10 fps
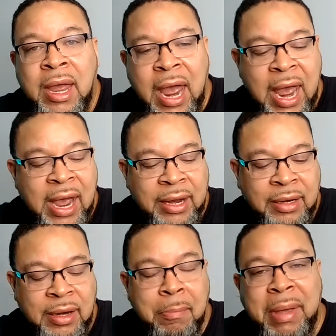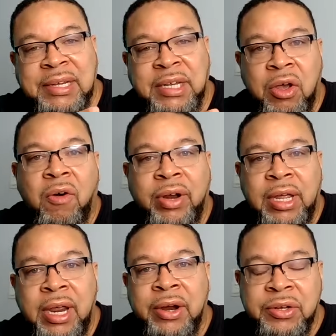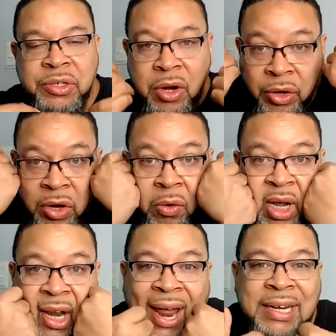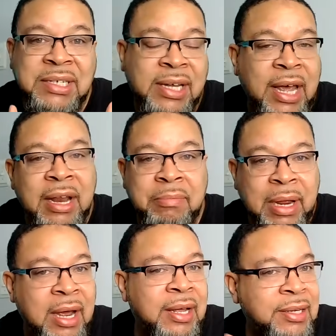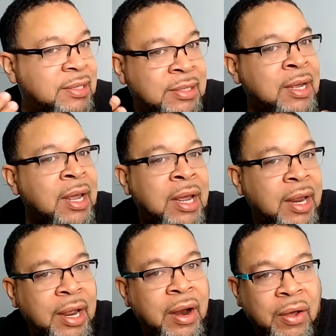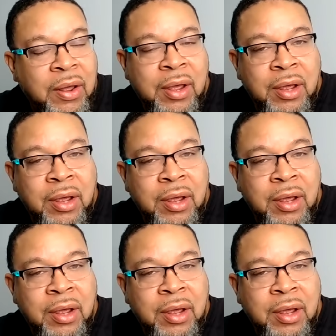And the mixing over the years, you don't get light skin because, you know,